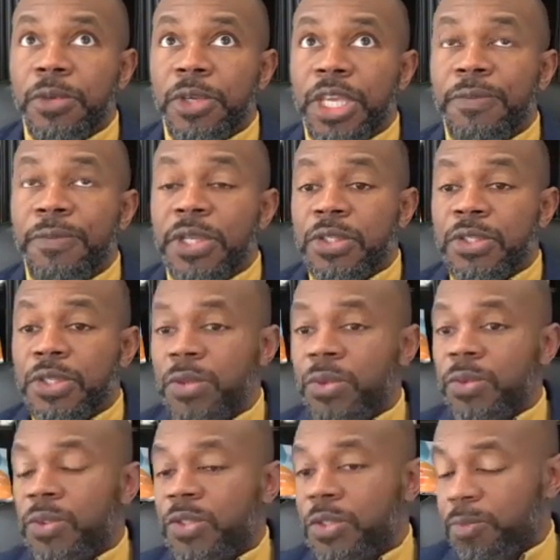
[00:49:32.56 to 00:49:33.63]
giving
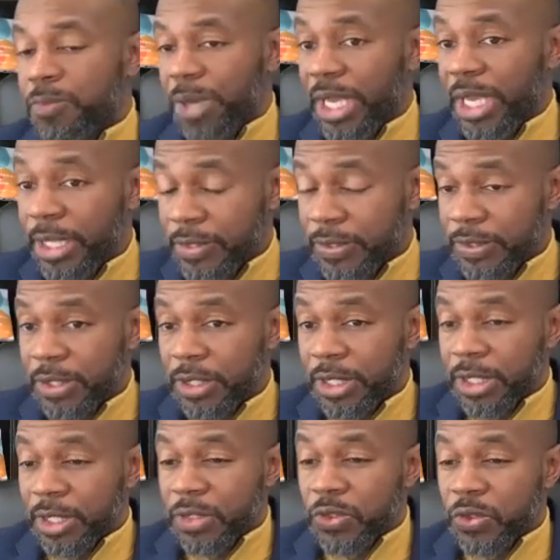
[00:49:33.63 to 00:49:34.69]
students space
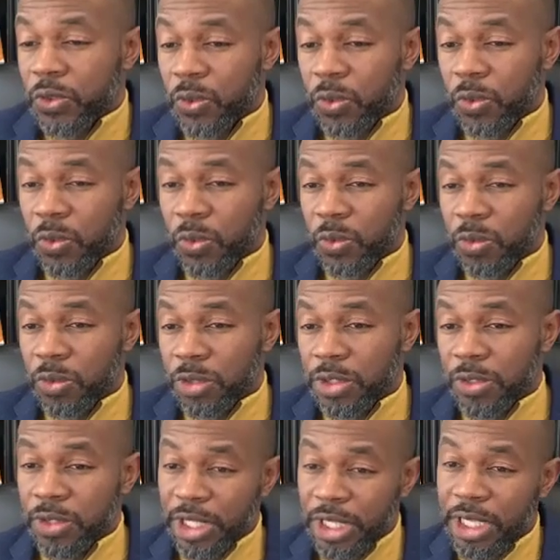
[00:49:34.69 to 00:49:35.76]
to
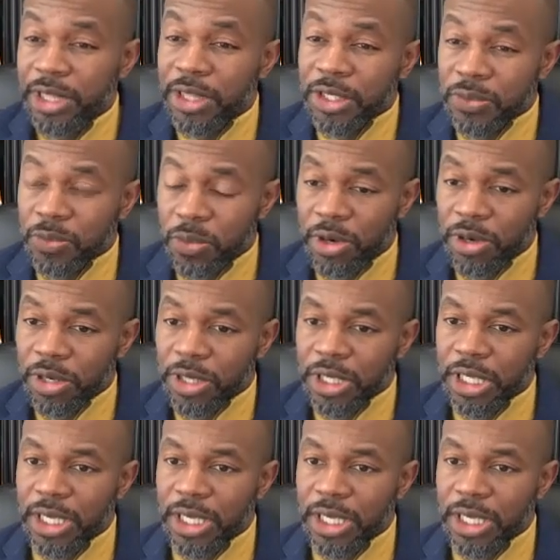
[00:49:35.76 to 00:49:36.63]
lead this work.